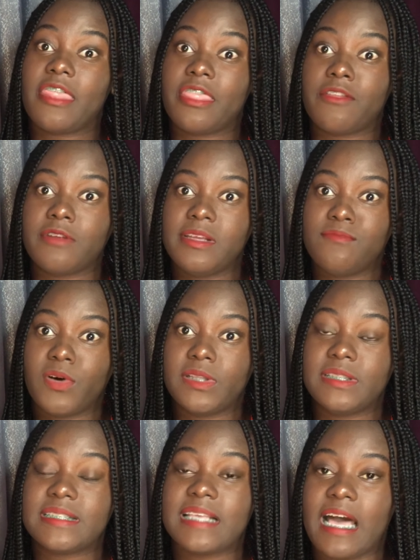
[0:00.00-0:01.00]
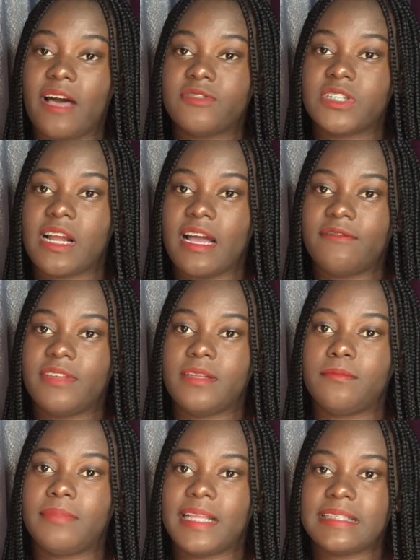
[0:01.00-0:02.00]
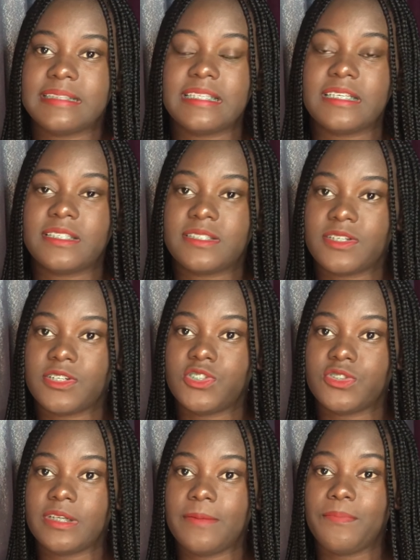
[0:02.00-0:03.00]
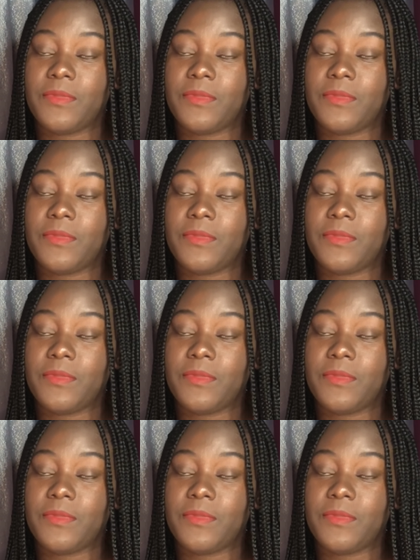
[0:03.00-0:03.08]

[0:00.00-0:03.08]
3 months after having plastic surgery.